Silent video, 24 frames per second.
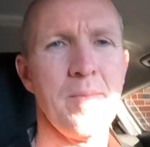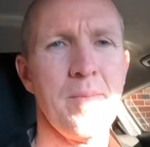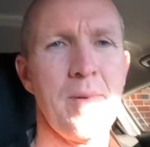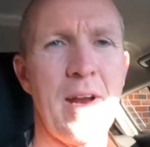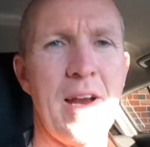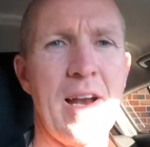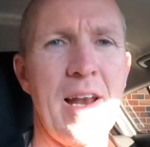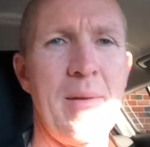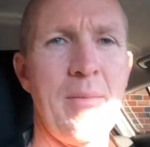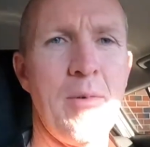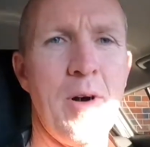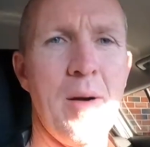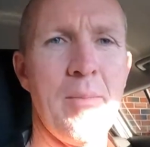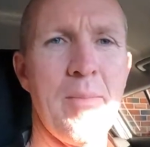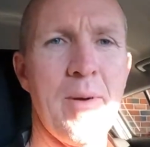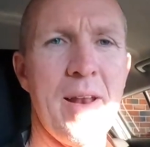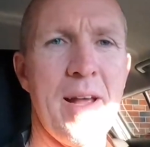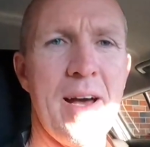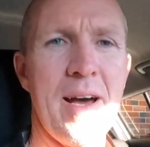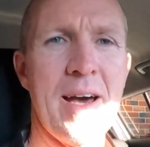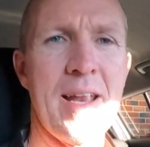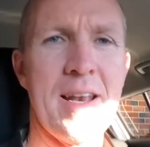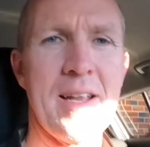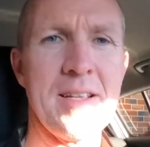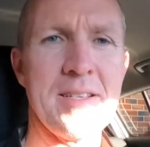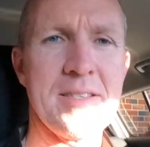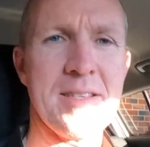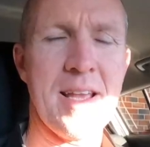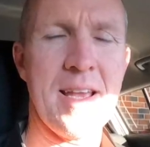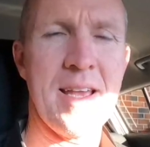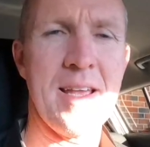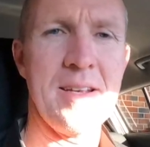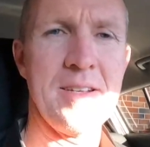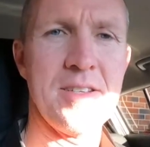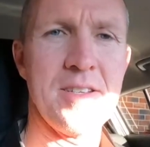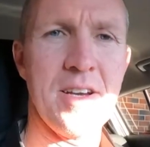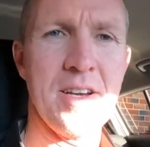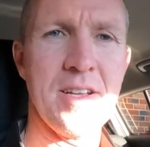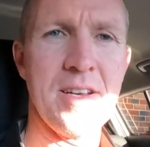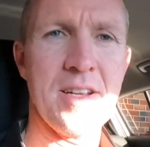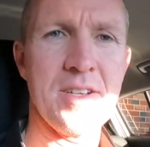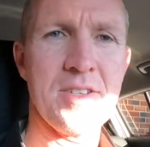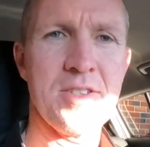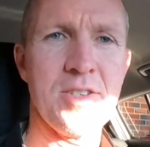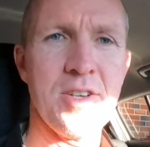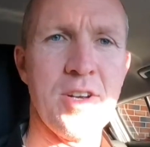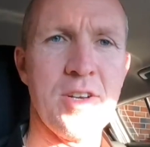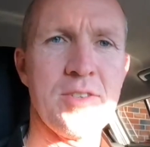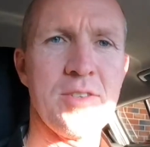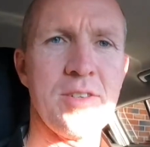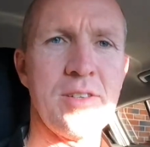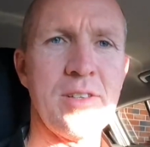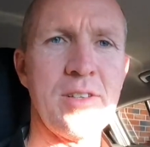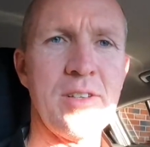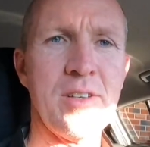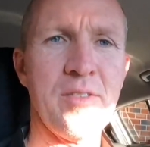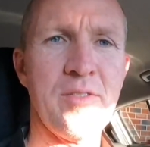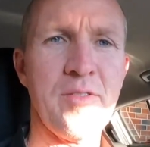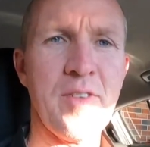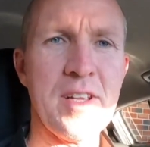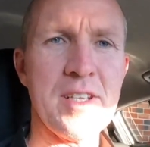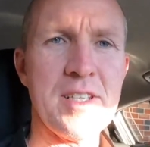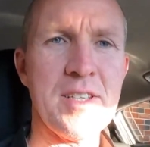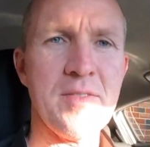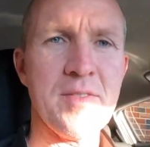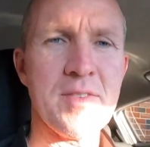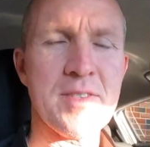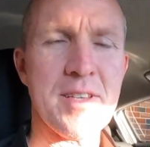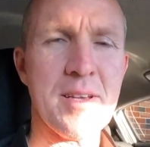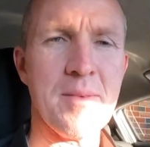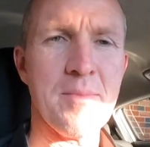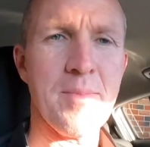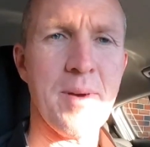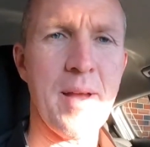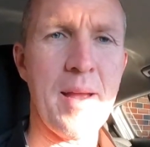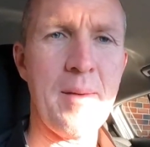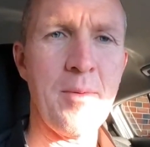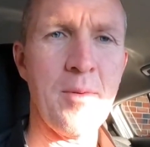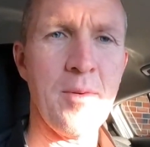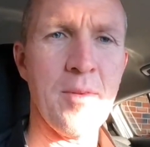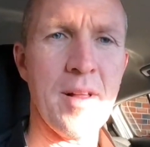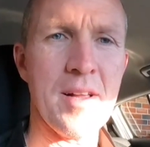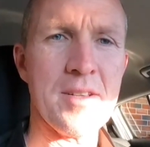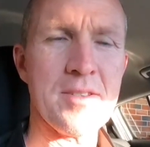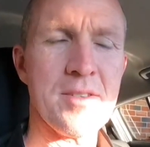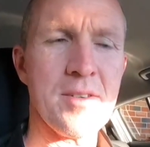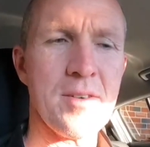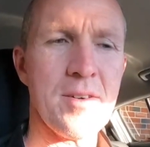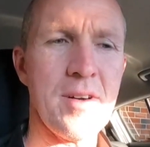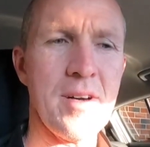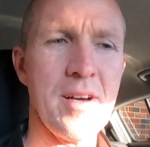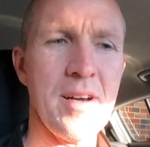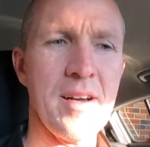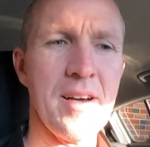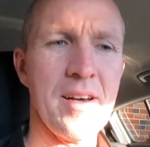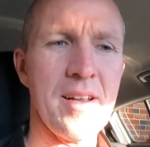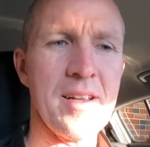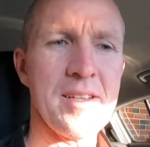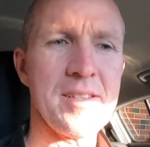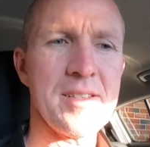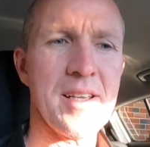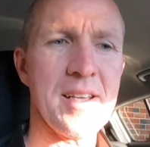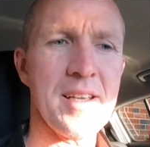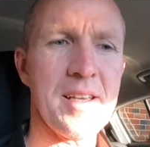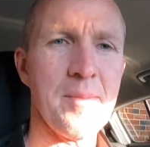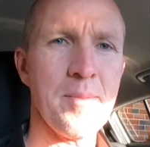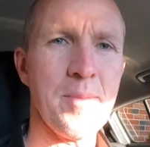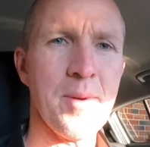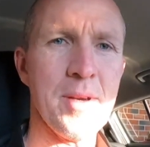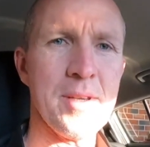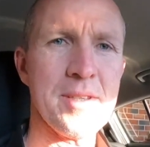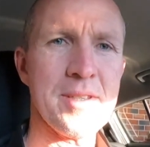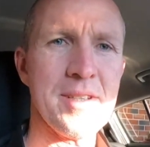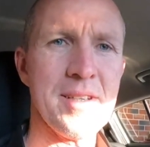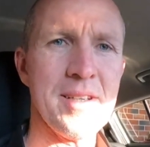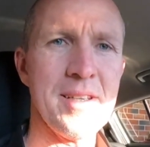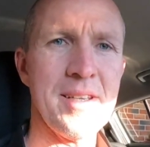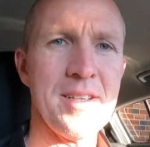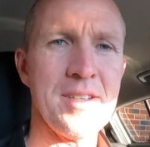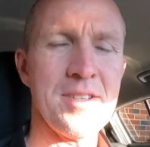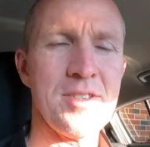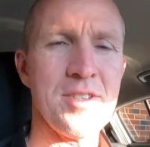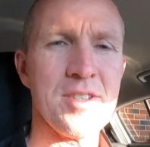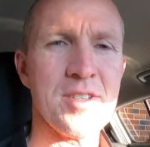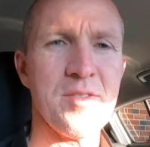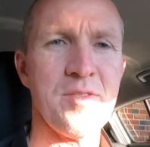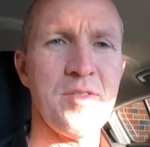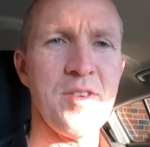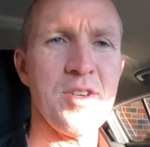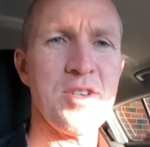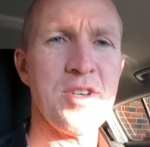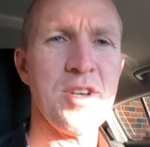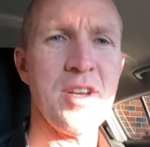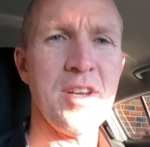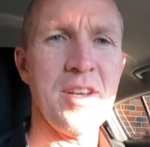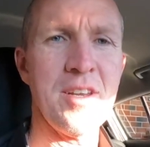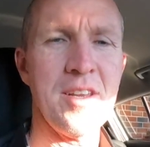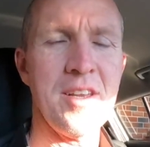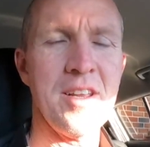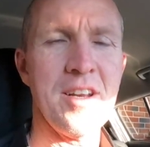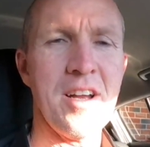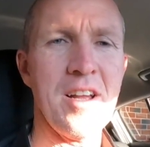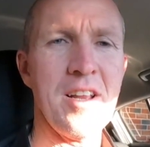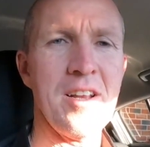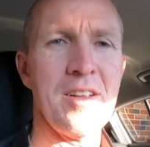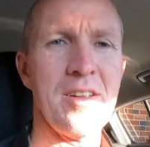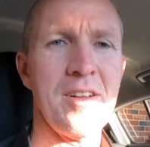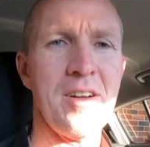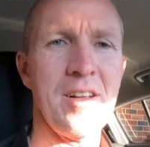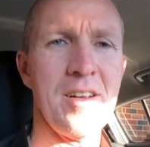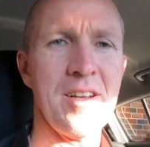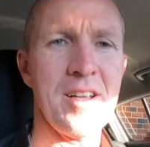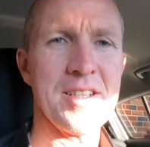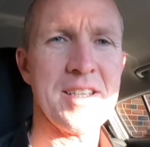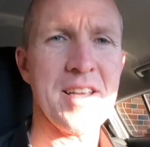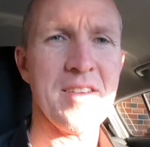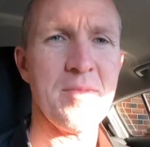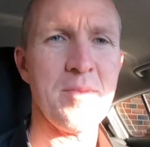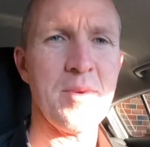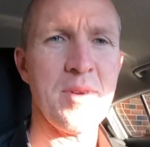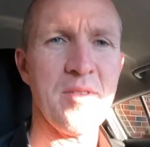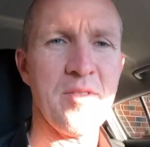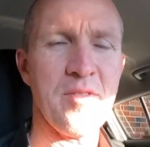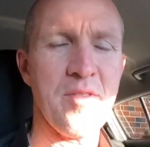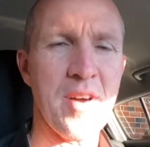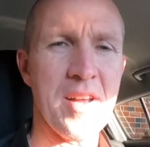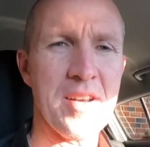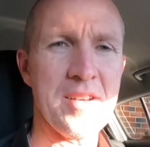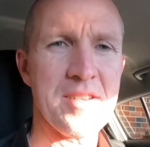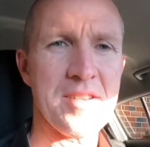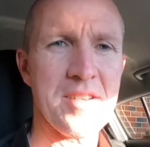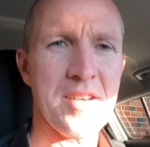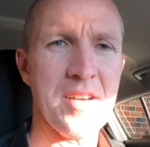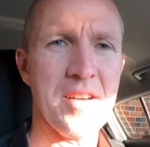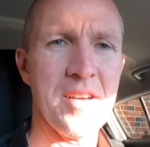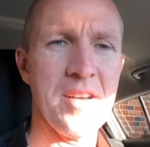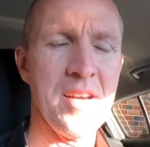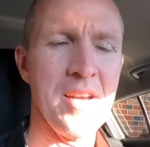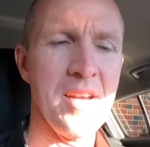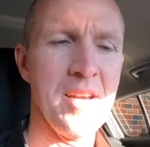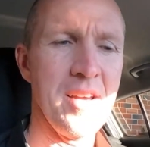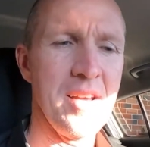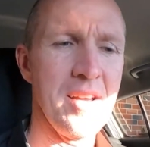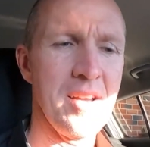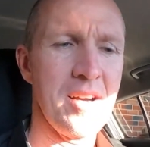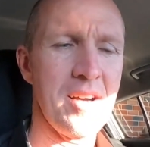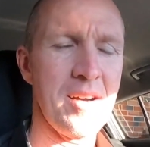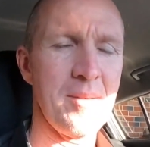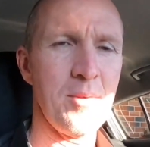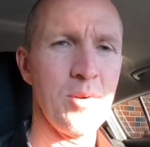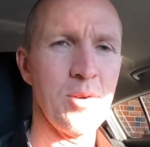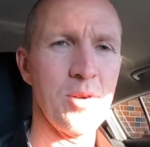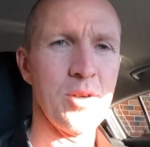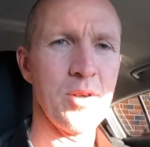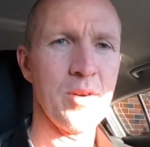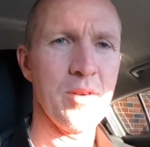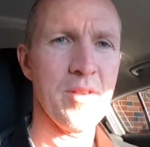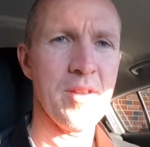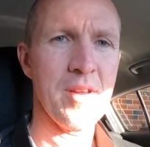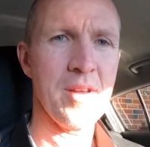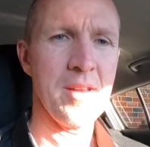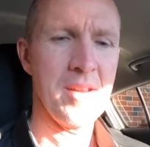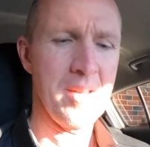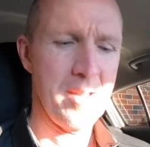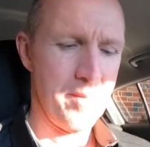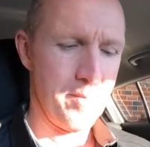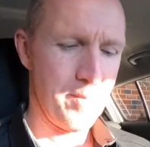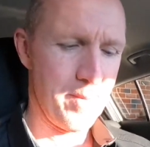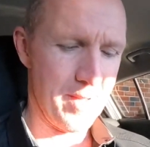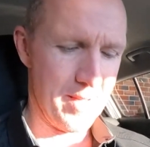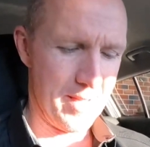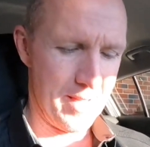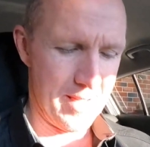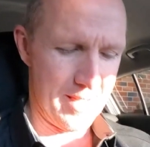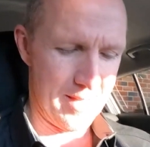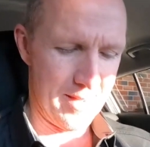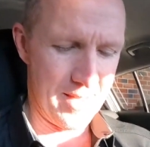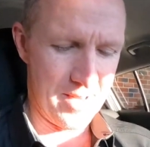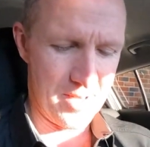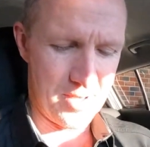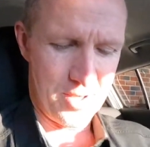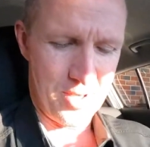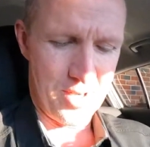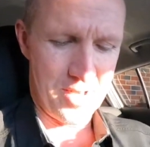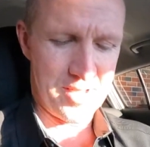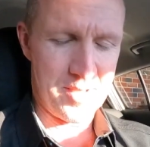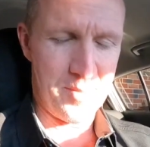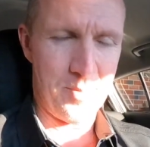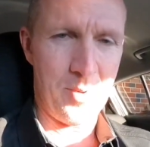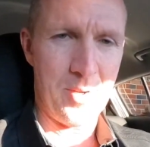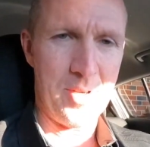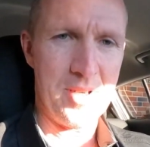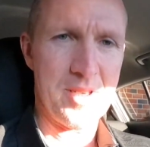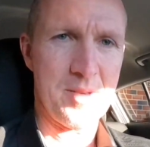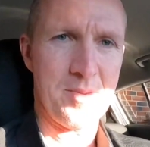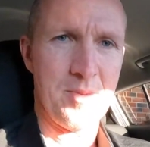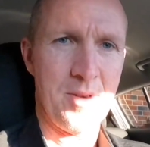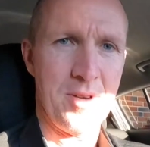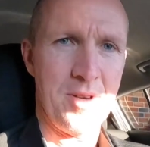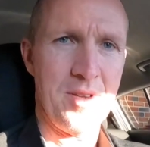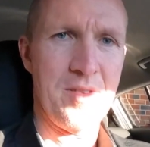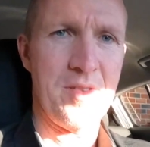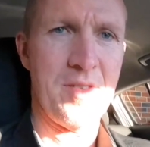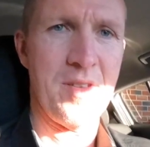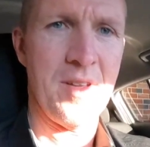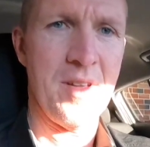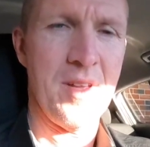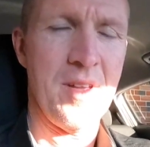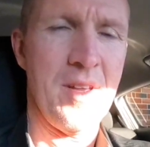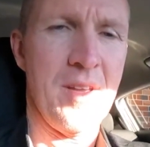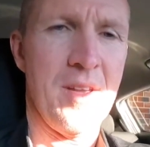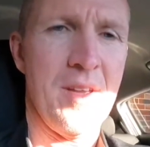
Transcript: Apparently my bananas and donut shirts are a little offensive for some people. That's all right. I don't take it personally. It's just fishing. You know, I like to have a bit of fun, so I'm all good with it. But yeah, these shirts are pretty smooth.